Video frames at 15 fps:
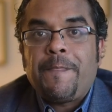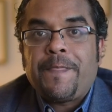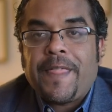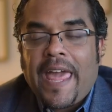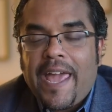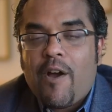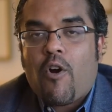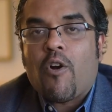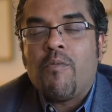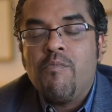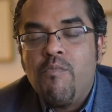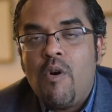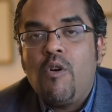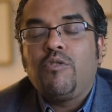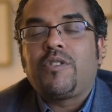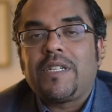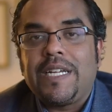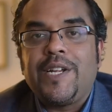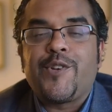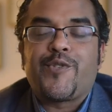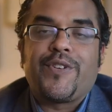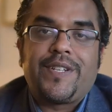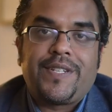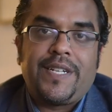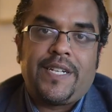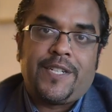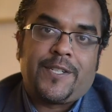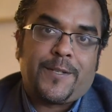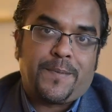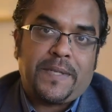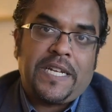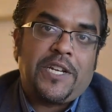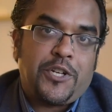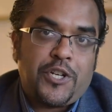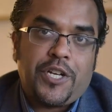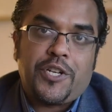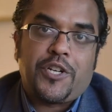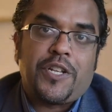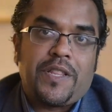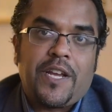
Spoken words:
they are most interested in substantiation.